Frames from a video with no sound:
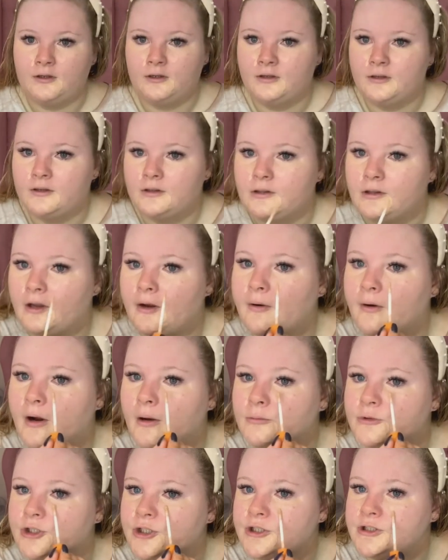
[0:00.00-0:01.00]
So
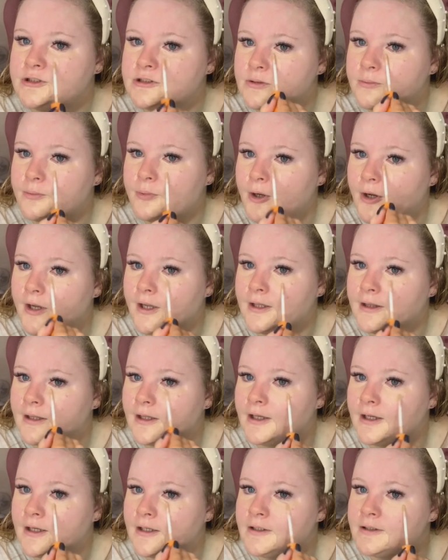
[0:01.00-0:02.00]
I'm just putting
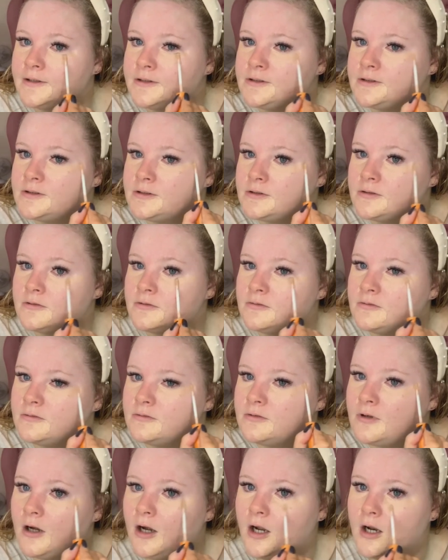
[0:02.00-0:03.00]
this
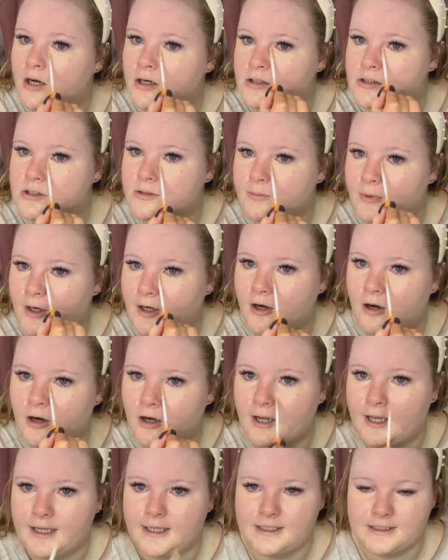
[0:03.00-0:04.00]
under my
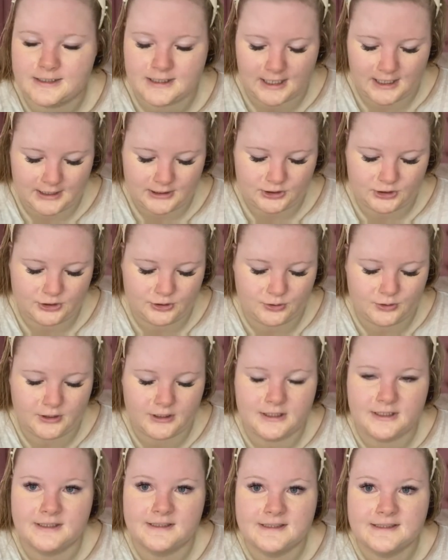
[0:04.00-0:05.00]
eyes, as you
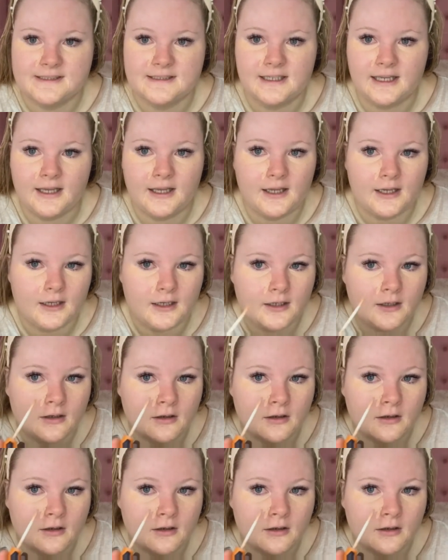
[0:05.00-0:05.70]
can see.